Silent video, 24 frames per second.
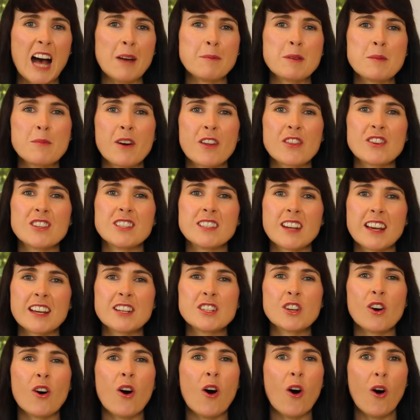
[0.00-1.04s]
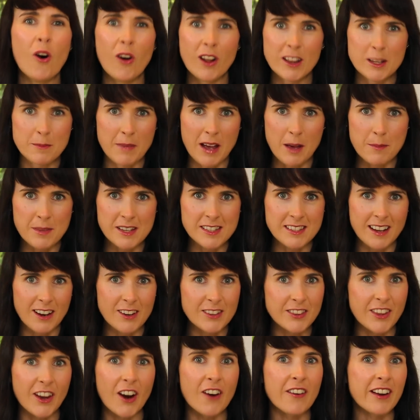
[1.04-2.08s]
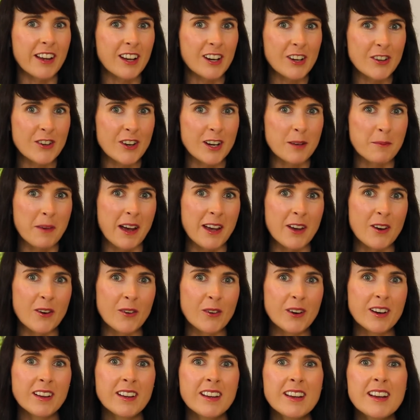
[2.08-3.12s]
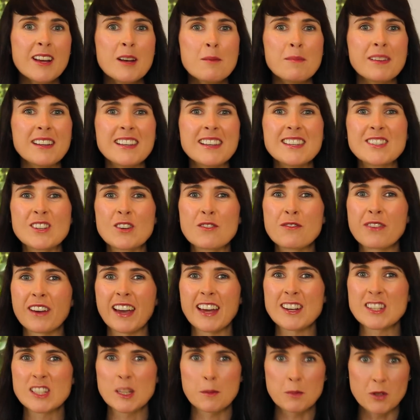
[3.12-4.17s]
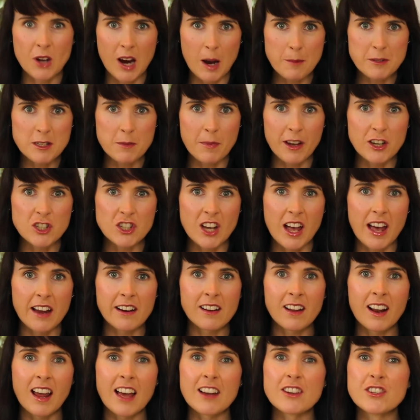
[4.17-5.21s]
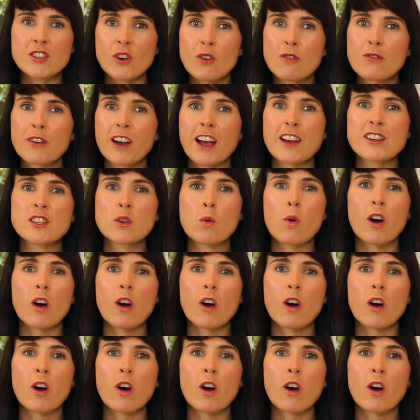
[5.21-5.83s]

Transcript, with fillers: Happy Mother's Day to all the mammies out there, including my own. Please don't forget to subscribe to my channel and don't forget to